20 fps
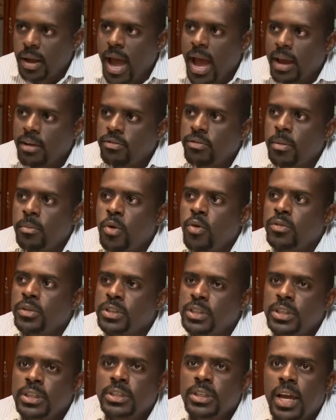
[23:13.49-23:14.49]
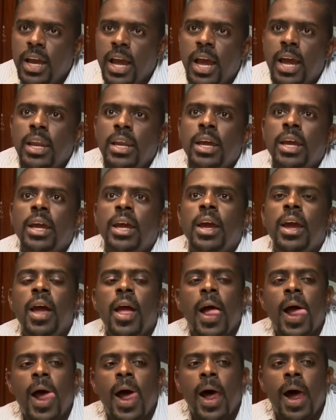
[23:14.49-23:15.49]
act from overseas
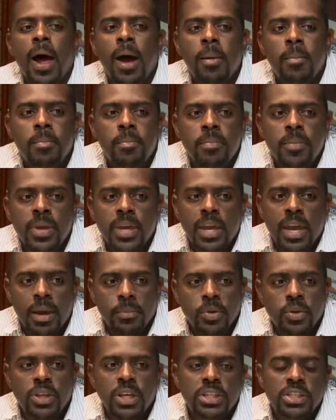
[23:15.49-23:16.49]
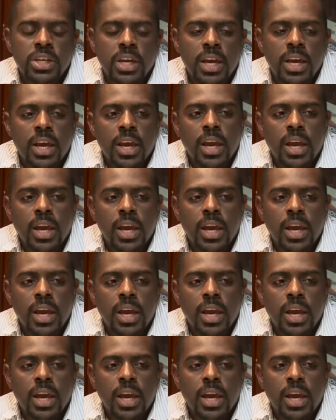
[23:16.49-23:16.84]
I had. He came to DJ.